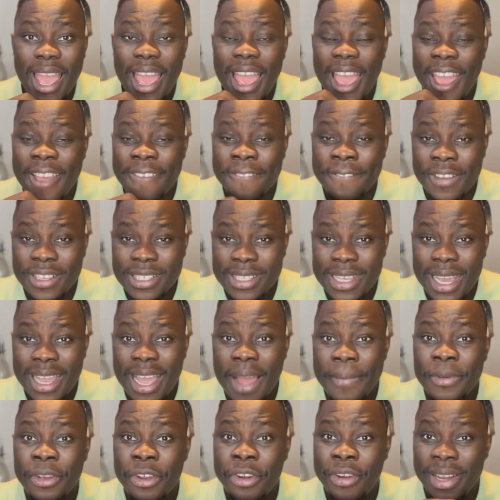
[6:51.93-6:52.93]
a visa
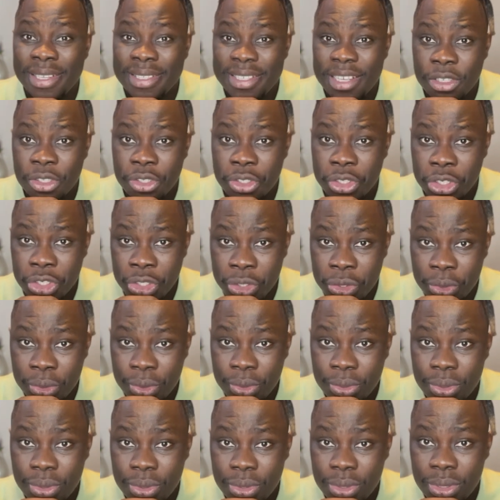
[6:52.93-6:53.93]
can be granted to
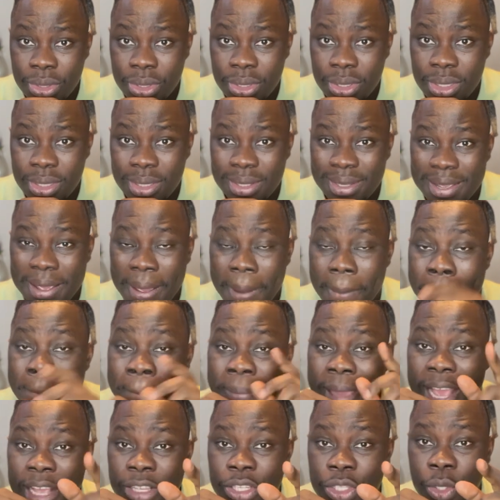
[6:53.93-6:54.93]
you
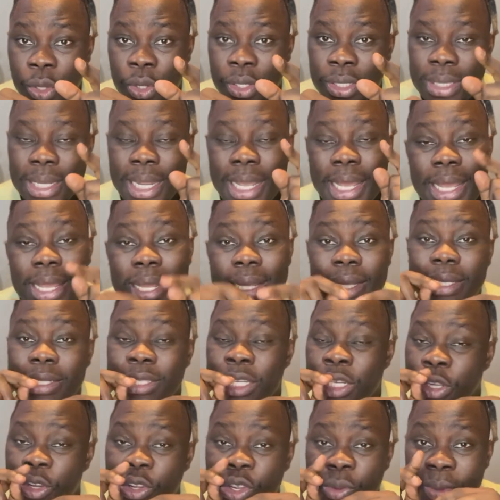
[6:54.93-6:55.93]
based on the
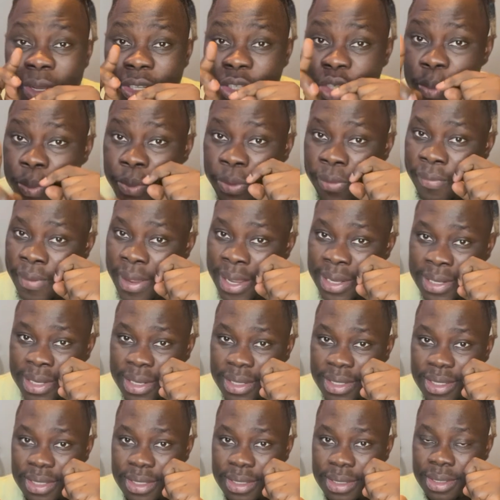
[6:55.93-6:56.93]
documents you
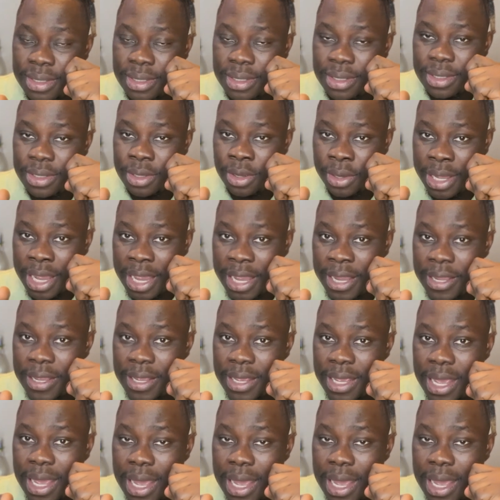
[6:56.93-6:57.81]
provided, okay?